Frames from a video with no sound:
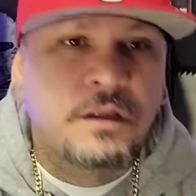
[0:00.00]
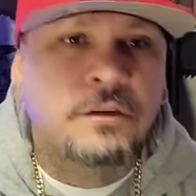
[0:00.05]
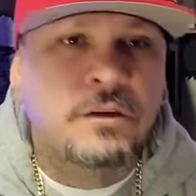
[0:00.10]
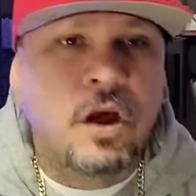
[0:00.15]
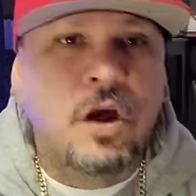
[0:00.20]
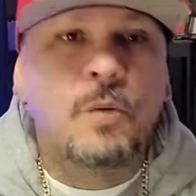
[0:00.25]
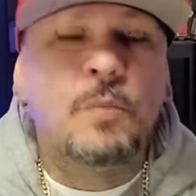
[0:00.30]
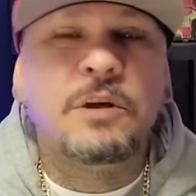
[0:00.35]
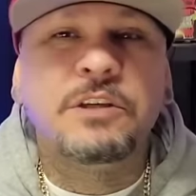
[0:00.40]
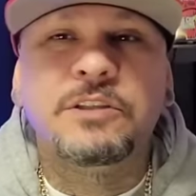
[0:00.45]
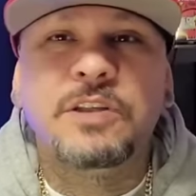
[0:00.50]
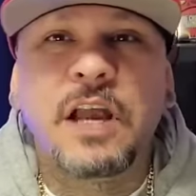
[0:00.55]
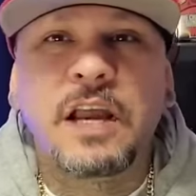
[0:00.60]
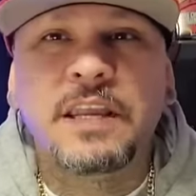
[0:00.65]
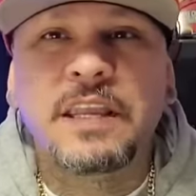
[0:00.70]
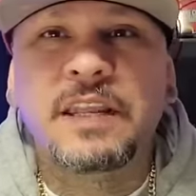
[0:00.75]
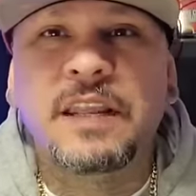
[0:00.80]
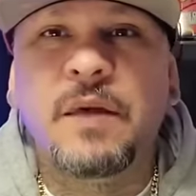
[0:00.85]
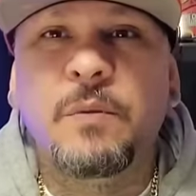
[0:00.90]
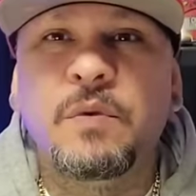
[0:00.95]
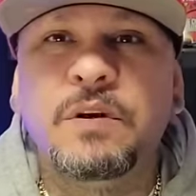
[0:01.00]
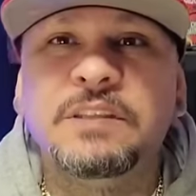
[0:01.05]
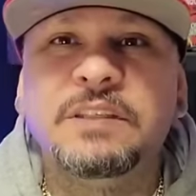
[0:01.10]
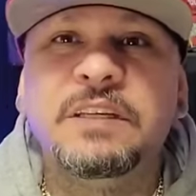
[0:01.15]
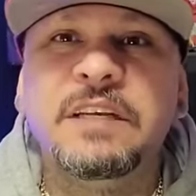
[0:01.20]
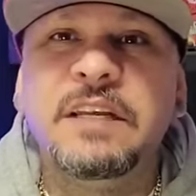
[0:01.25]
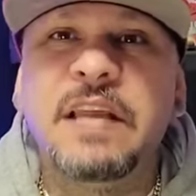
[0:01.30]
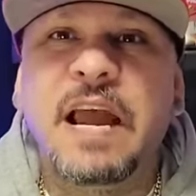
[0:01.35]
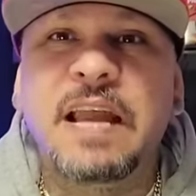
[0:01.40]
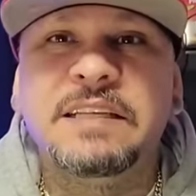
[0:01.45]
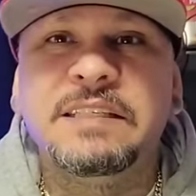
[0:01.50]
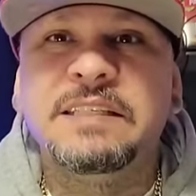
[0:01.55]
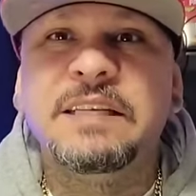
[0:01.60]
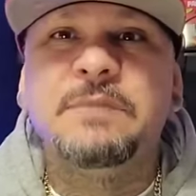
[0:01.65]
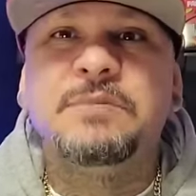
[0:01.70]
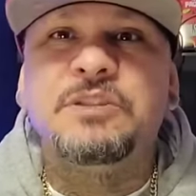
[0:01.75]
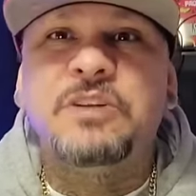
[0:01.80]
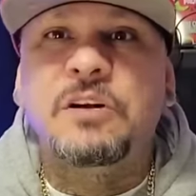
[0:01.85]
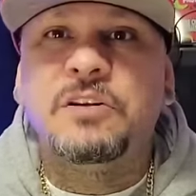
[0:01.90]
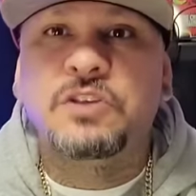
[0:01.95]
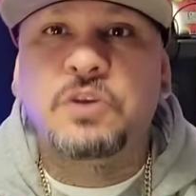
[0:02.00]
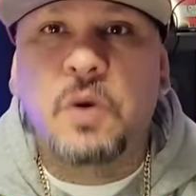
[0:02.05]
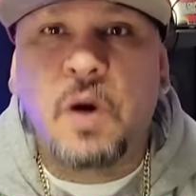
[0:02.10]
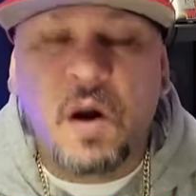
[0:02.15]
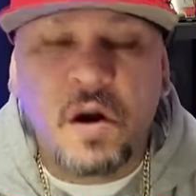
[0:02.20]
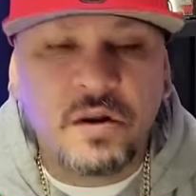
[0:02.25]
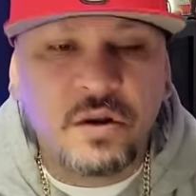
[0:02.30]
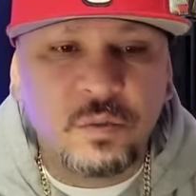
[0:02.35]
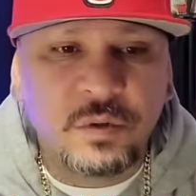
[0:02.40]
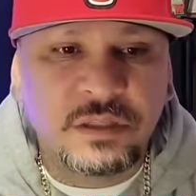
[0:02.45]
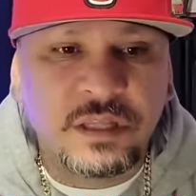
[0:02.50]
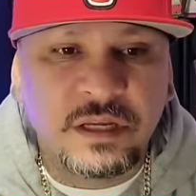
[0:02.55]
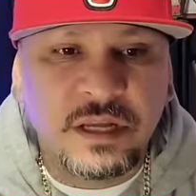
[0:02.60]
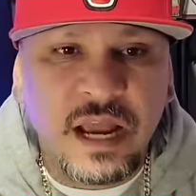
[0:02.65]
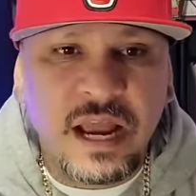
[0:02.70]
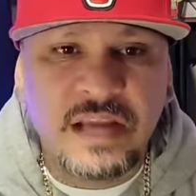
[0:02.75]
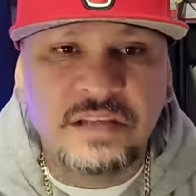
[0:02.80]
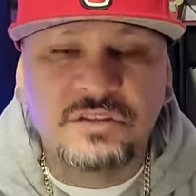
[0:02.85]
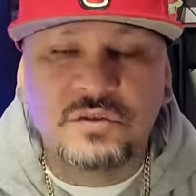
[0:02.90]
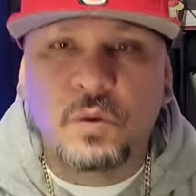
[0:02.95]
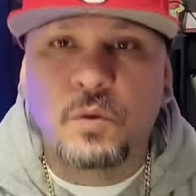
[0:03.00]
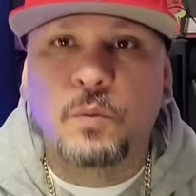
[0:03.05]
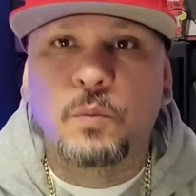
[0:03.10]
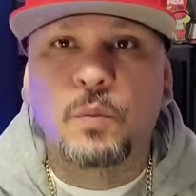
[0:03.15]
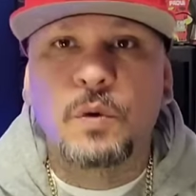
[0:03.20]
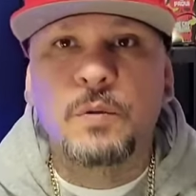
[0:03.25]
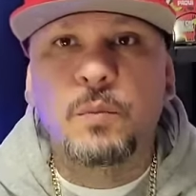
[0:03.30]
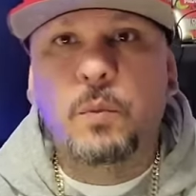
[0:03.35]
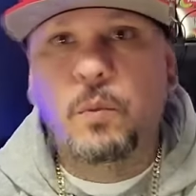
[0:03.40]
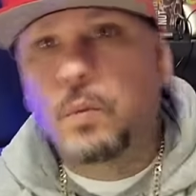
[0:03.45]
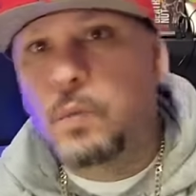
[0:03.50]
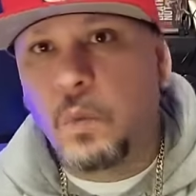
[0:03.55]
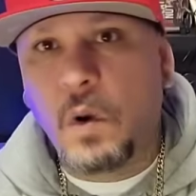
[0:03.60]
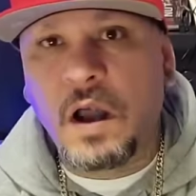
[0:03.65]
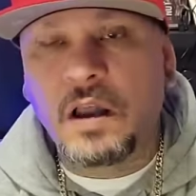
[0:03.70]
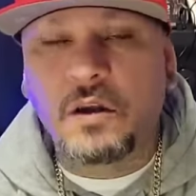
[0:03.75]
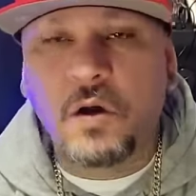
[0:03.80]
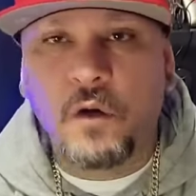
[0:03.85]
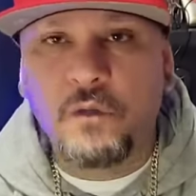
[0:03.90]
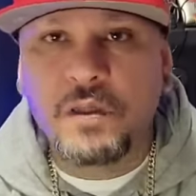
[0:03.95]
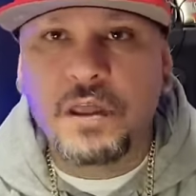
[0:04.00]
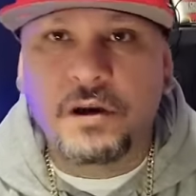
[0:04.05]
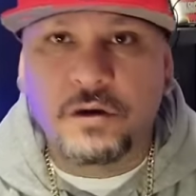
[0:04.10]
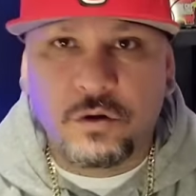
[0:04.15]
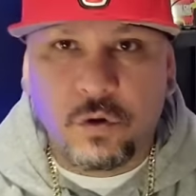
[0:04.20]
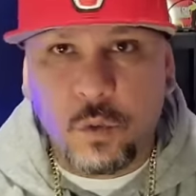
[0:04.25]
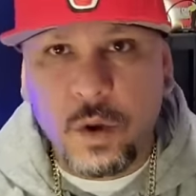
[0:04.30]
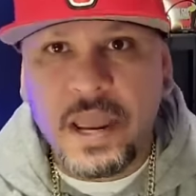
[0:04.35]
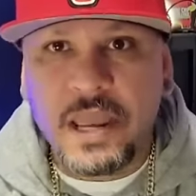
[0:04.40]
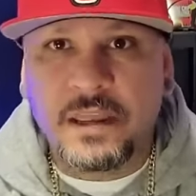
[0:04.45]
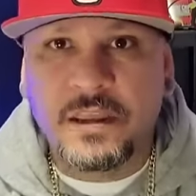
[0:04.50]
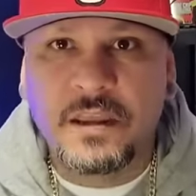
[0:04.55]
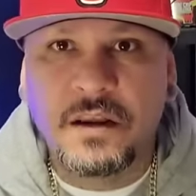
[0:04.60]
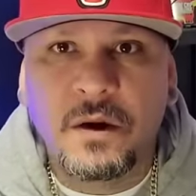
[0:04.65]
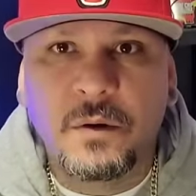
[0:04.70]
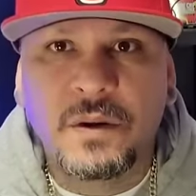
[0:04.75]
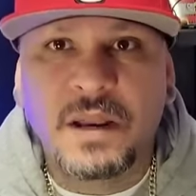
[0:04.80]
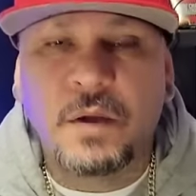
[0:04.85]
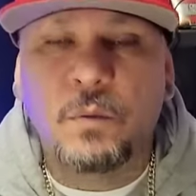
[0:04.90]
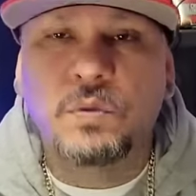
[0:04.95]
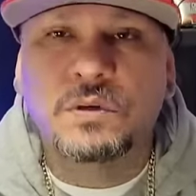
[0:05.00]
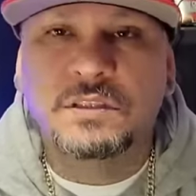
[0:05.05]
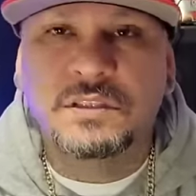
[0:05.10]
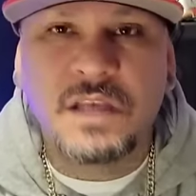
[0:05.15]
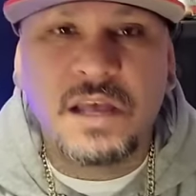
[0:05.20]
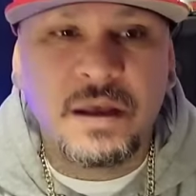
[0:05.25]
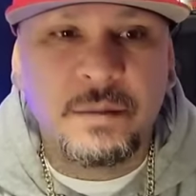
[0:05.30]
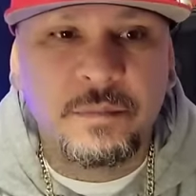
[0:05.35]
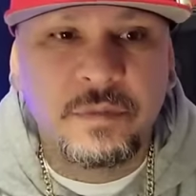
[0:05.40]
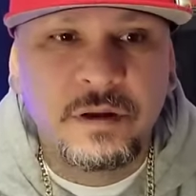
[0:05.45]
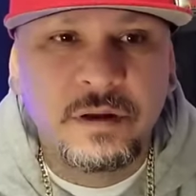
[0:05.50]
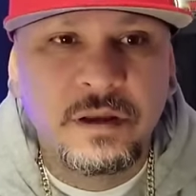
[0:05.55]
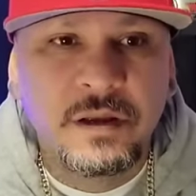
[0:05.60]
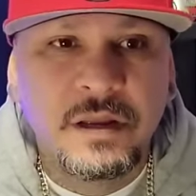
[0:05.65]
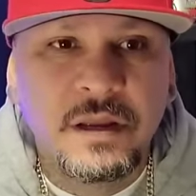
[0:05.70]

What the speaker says: The homeboy's talking, and I see him start to argue with the guy, so we walk over there quick, you know, like, what's up?